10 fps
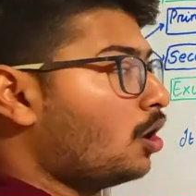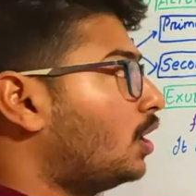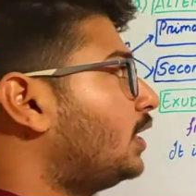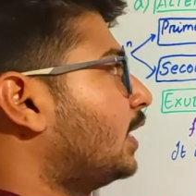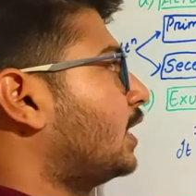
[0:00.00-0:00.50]

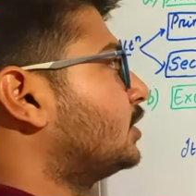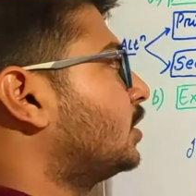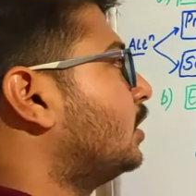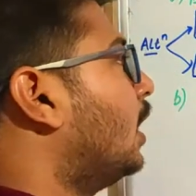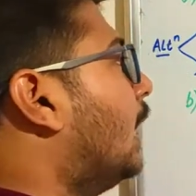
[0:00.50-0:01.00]

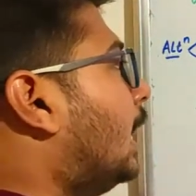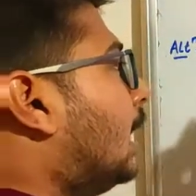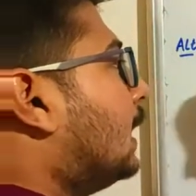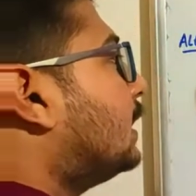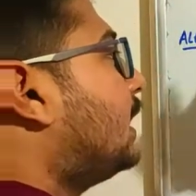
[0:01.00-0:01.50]
alteration.
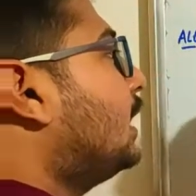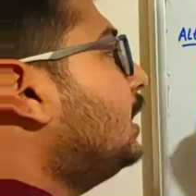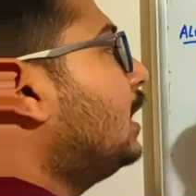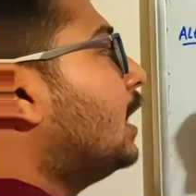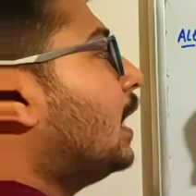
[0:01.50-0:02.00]

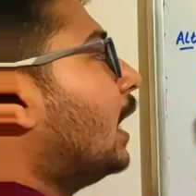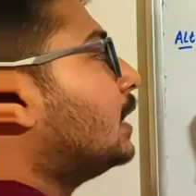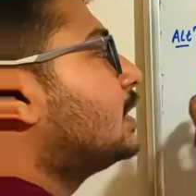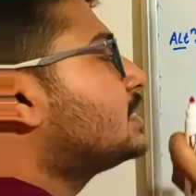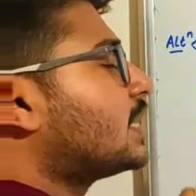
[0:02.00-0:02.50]
Then
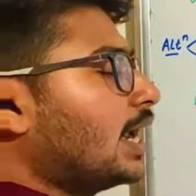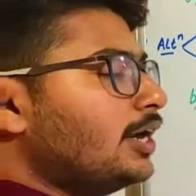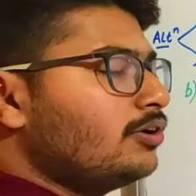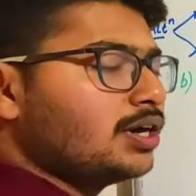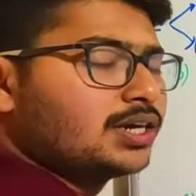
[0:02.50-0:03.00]
the
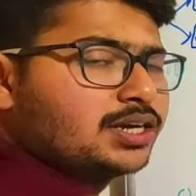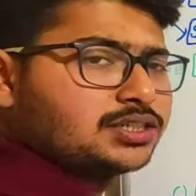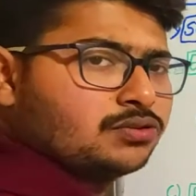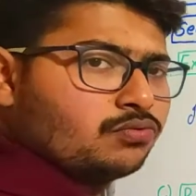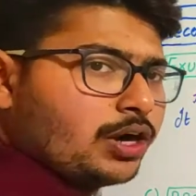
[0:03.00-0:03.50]
secondary
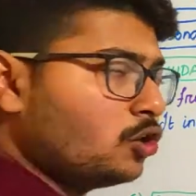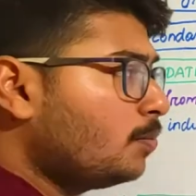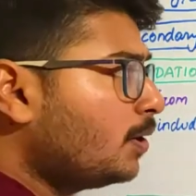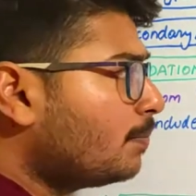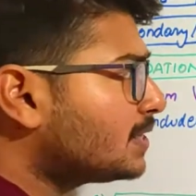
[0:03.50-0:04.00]
alteration. What do
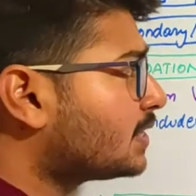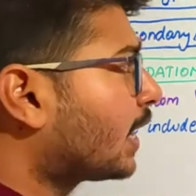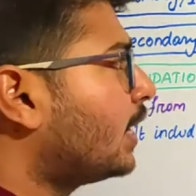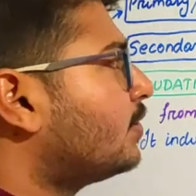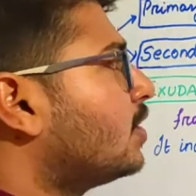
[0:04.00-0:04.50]
you mean by
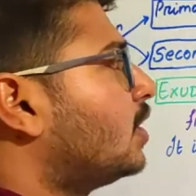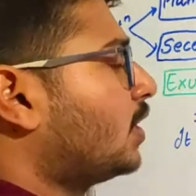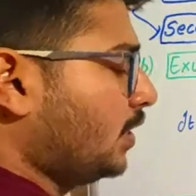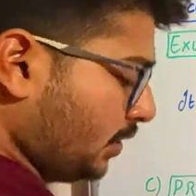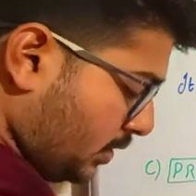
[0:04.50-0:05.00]
secondary
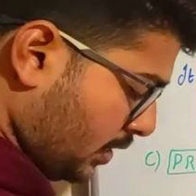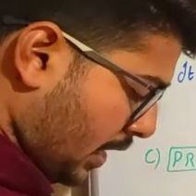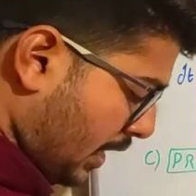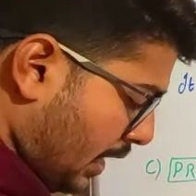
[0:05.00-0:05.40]
alteration?